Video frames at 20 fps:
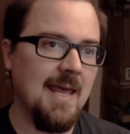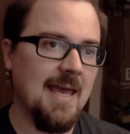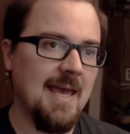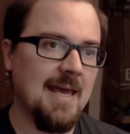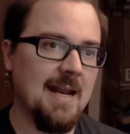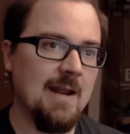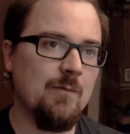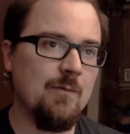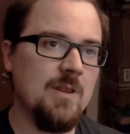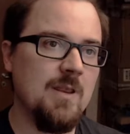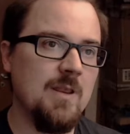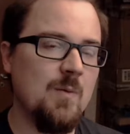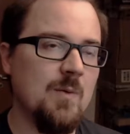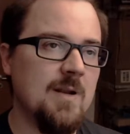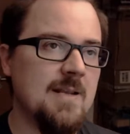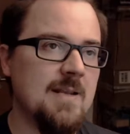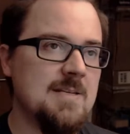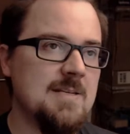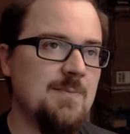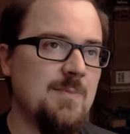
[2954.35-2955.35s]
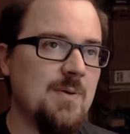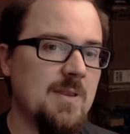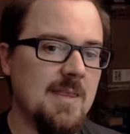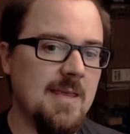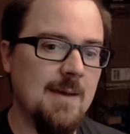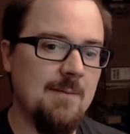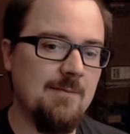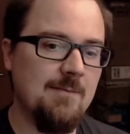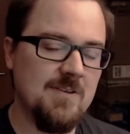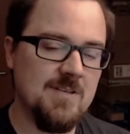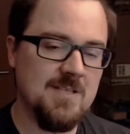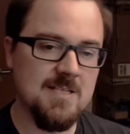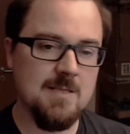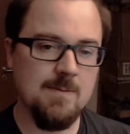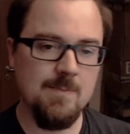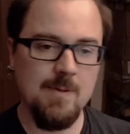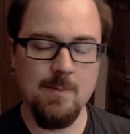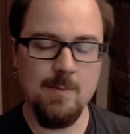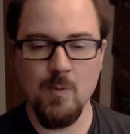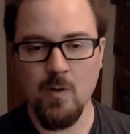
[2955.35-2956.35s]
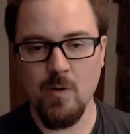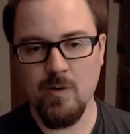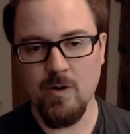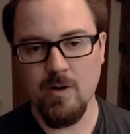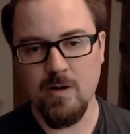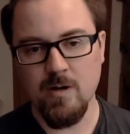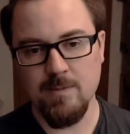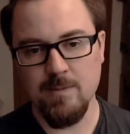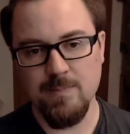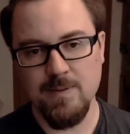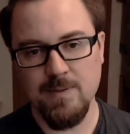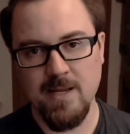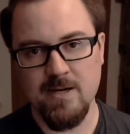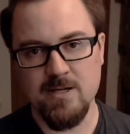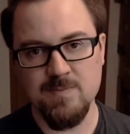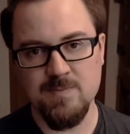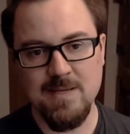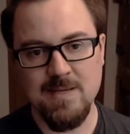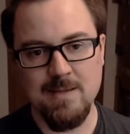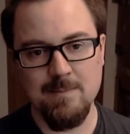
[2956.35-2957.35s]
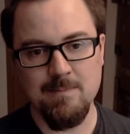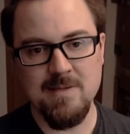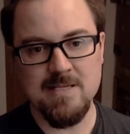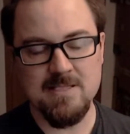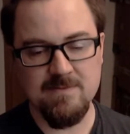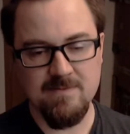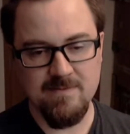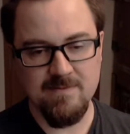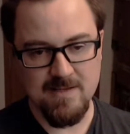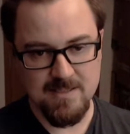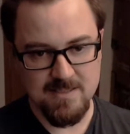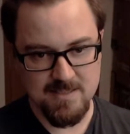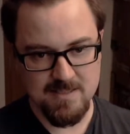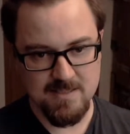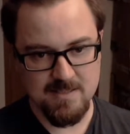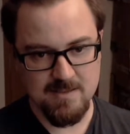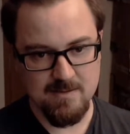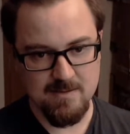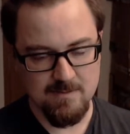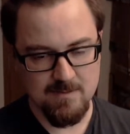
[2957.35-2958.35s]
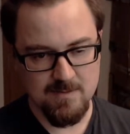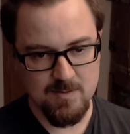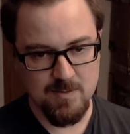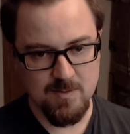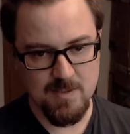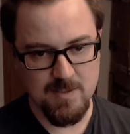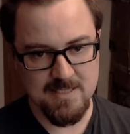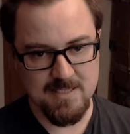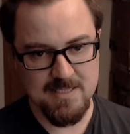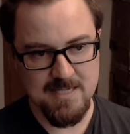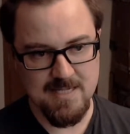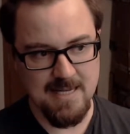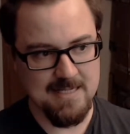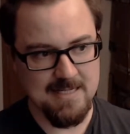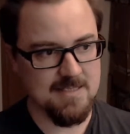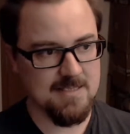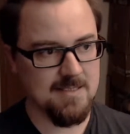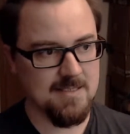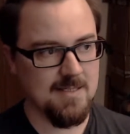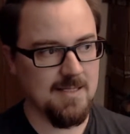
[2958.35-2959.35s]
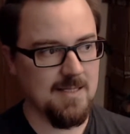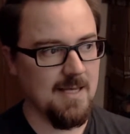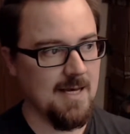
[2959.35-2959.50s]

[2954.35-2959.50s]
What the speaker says: and I really wanted to put the emphasis a bit more on players being misfits to an extent.